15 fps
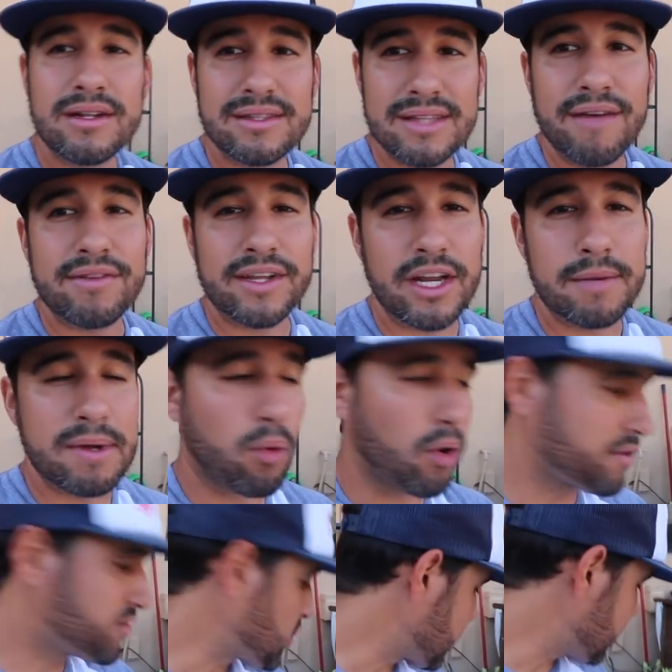definitely going to be
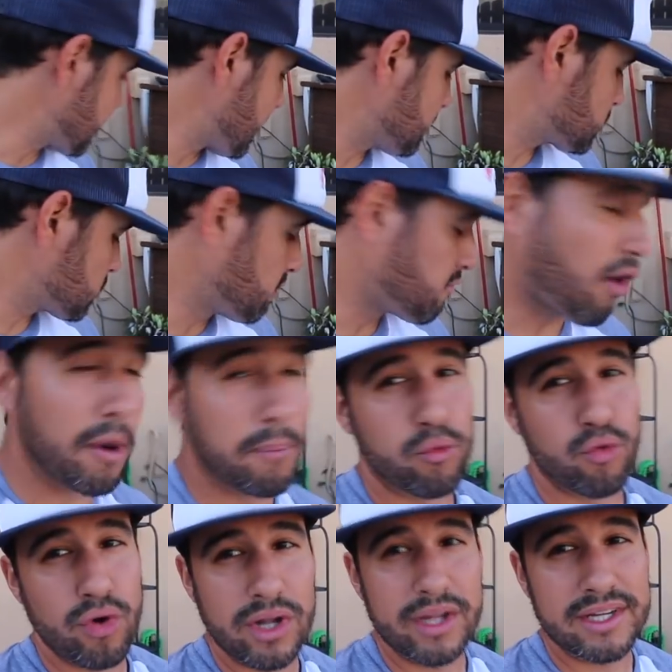worth checking out. So far, I'm
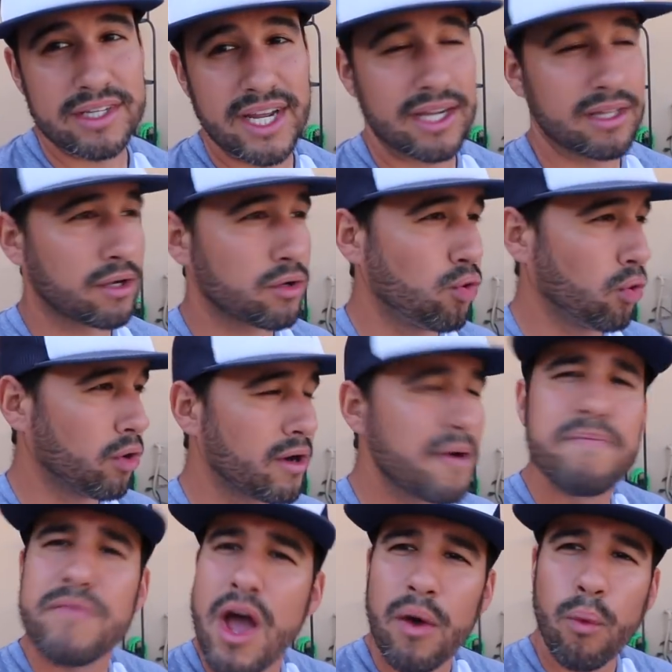really digging the cooler.
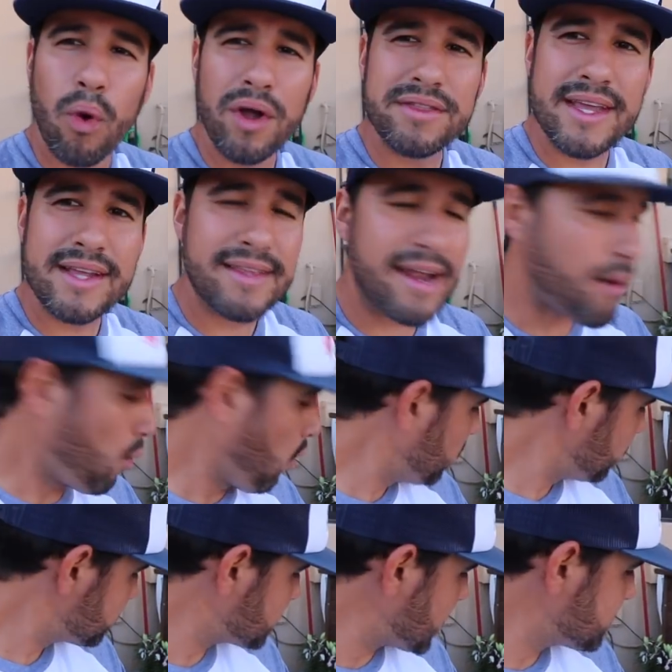One thing that I
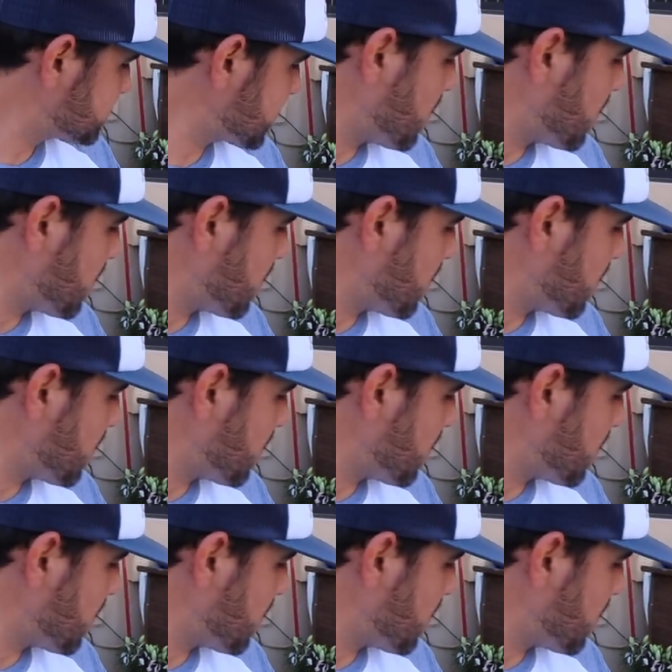want to test